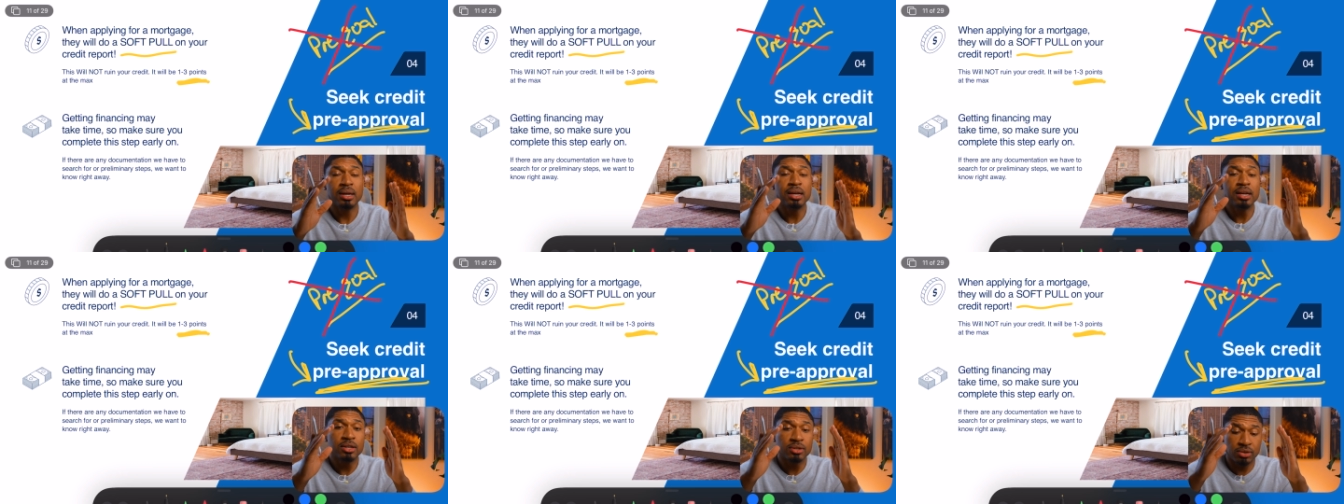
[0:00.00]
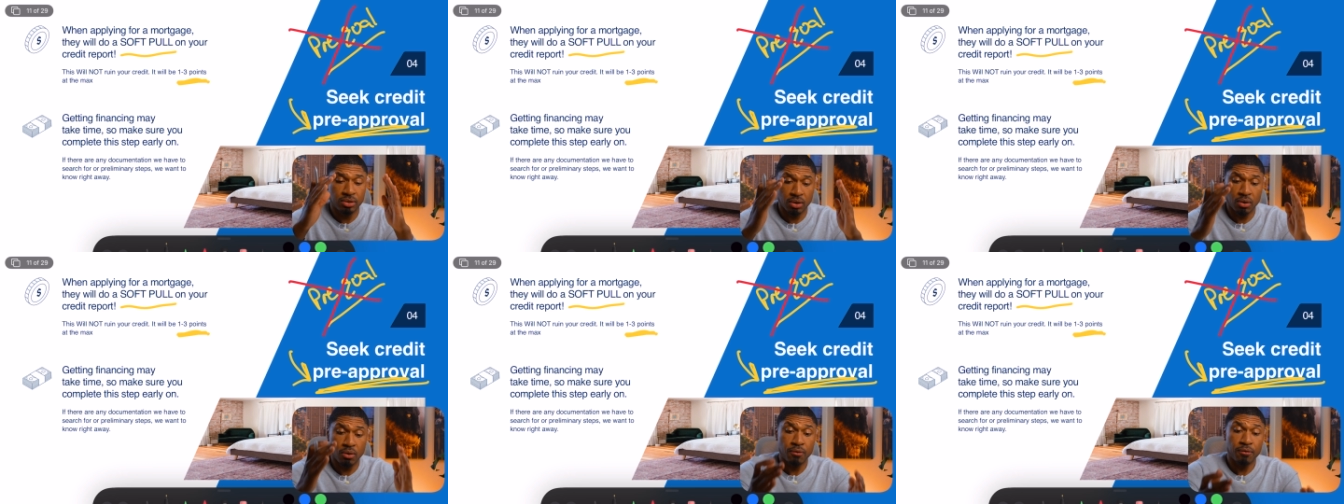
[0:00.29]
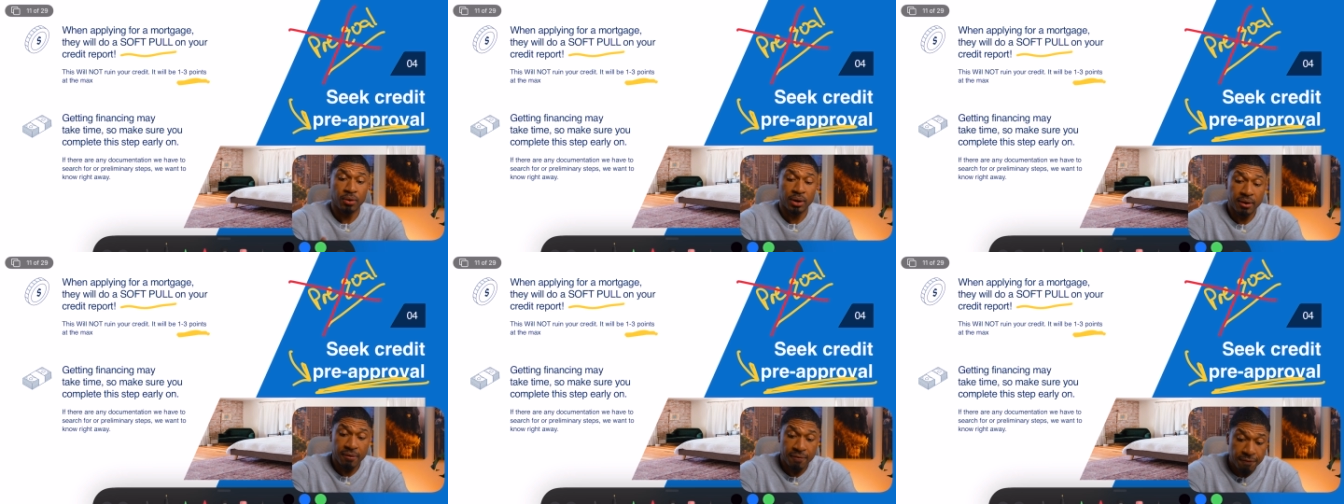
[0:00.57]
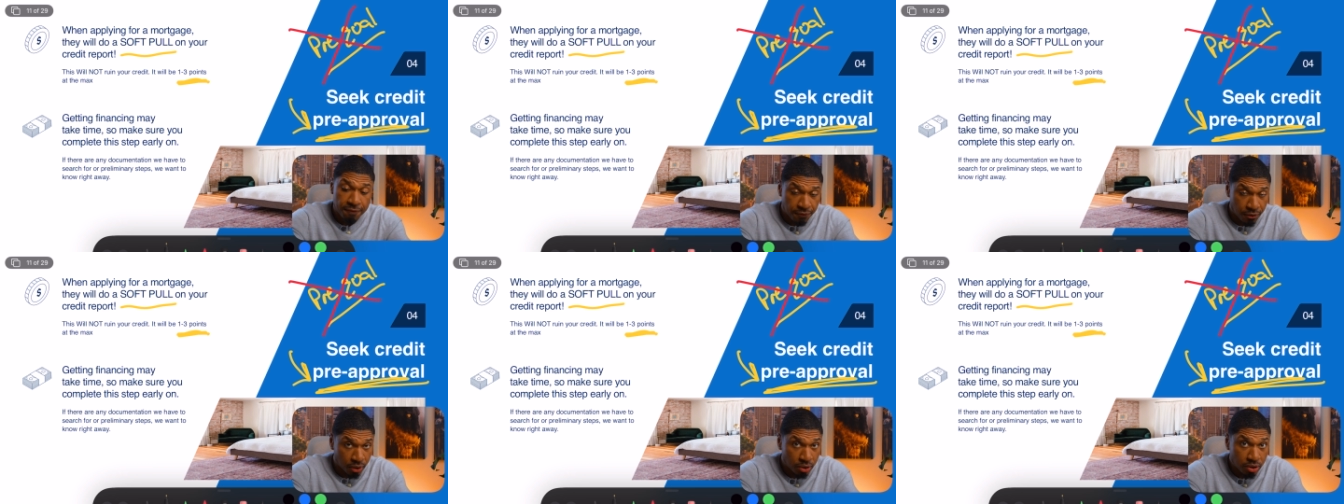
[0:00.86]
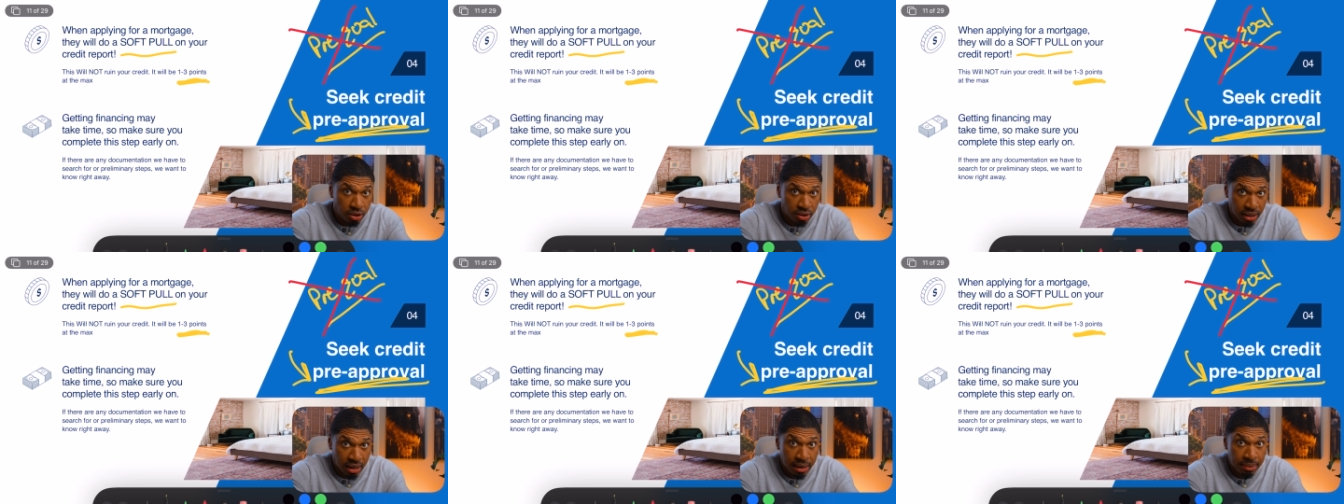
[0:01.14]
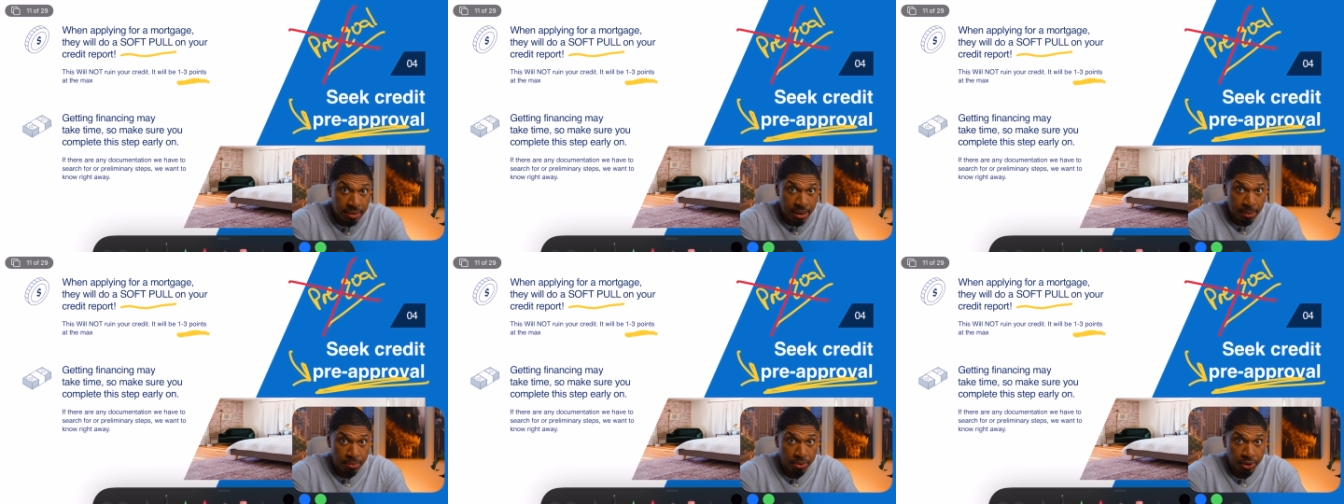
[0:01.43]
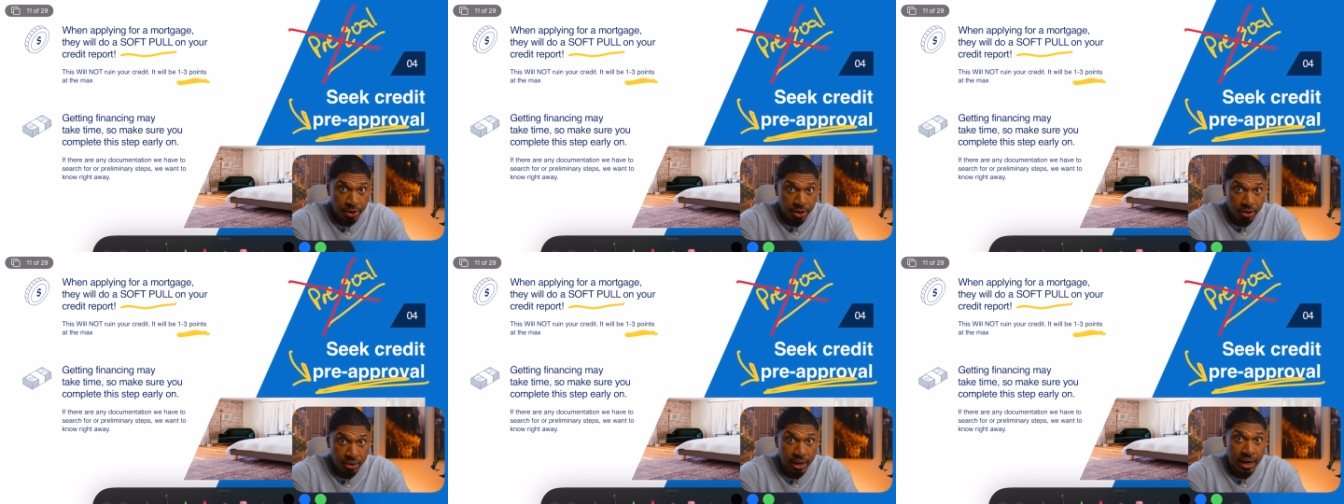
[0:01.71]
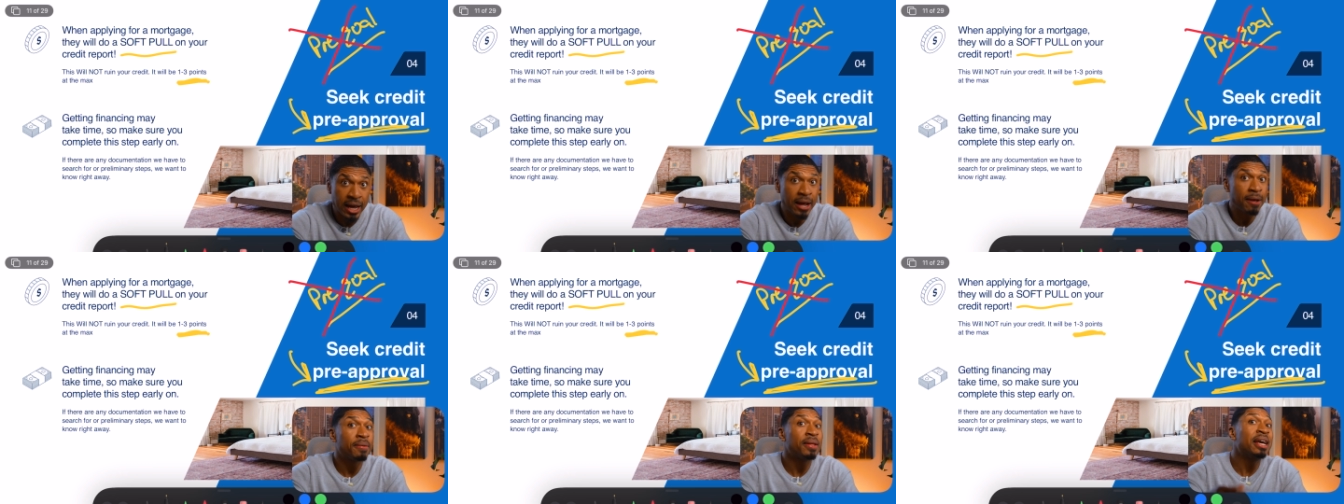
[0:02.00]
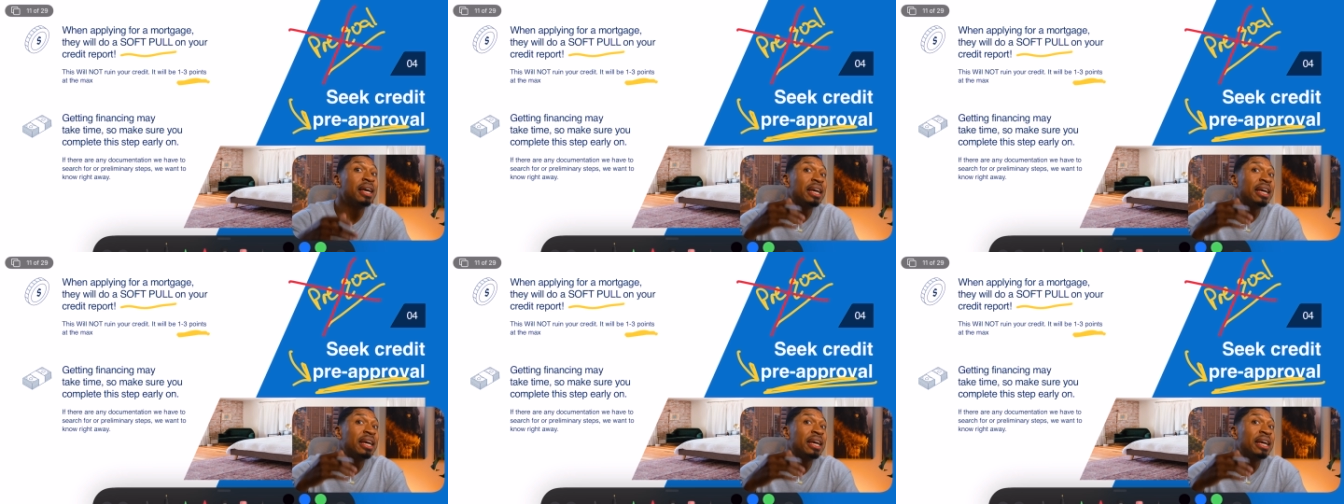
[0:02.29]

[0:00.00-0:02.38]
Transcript: So from the first time they pull your credit,